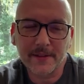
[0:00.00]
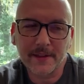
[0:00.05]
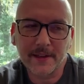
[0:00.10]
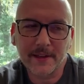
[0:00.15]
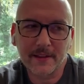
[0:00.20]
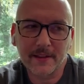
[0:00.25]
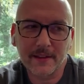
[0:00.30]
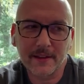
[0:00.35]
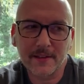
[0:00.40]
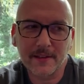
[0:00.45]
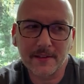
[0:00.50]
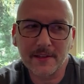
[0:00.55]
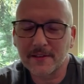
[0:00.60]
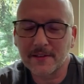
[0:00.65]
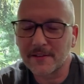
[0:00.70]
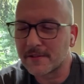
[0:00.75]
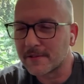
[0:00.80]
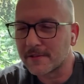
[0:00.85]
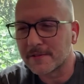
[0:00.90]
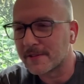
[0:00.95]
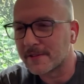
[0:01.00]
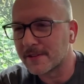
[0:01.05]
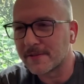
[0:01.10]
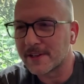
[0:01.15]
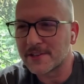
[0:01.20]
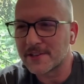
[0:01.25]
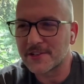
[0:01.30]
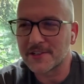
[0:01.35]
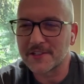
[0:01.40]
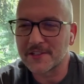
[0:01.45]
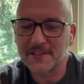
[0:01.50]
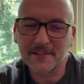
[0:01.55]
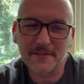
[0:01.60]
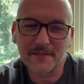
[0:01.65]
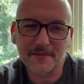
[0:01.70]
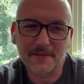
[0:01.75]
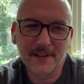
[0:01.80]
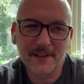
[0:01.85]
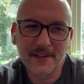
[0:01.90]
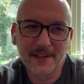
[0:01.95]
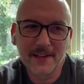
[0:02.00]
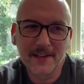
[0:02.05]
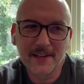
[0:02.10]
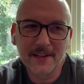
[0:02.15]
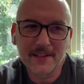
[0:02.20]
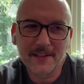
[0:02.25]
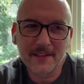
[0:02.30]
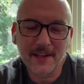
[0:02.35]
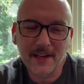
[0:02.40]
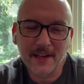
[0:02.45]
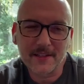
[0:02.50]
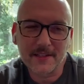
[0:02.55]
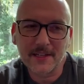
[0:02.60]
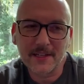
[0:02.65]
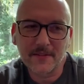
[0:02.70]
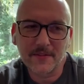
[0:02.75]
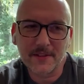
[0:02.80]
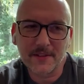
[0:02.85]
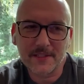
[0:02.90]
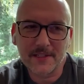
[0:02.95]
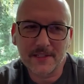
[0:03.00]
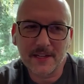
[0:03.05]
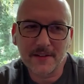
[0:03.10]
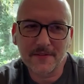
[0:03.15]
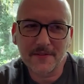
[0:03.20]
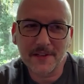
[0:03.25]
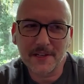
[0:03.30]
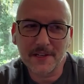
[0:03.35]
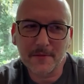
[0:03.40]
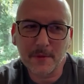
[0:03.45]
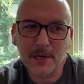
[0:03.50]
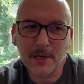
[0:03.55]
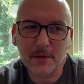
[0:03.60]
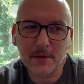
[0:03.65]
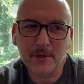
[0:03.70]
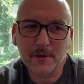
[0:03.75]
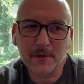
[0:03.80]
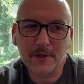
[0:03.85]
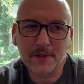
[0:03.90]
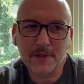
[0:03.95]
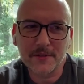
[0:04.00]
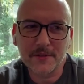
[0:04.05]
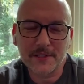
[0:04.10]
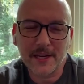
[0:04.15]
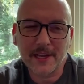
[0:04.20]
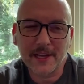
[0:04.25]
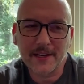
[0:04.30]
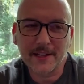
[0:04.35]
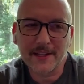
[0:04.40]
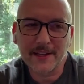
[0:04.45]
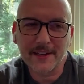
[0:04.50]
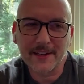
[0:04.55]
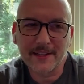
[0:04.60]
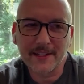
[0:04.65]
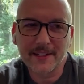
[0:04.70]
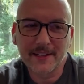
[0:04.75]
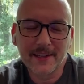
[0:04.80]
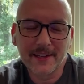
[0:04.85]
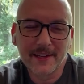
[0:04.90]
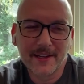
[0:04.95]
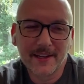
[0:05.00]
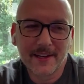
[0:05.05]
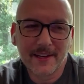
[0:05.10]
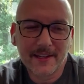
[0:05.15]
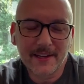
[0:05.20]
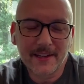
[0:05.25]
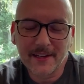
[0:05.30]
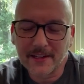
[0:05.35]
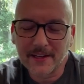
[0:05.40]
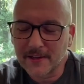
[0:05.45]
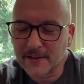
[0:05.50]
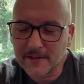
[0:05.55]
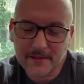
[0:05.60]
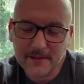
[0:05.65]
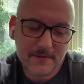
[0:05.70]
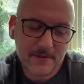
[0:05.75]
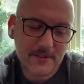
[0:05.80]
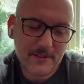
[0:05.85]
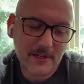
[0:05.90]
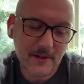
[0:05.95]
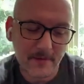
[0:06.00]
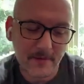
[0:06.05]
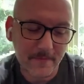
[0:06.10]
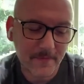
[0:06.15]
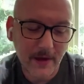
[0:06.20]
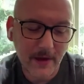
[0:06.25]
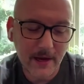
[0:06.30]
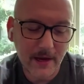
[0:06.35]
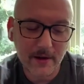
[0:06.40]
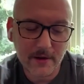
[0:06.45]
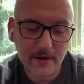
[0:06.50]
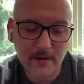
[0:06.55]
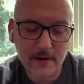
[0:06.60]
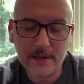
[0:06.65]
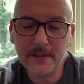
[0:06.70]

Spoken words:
like the continued adventures of Dan Stevens, David, and Micah Monroe's Anna, and so I don't know.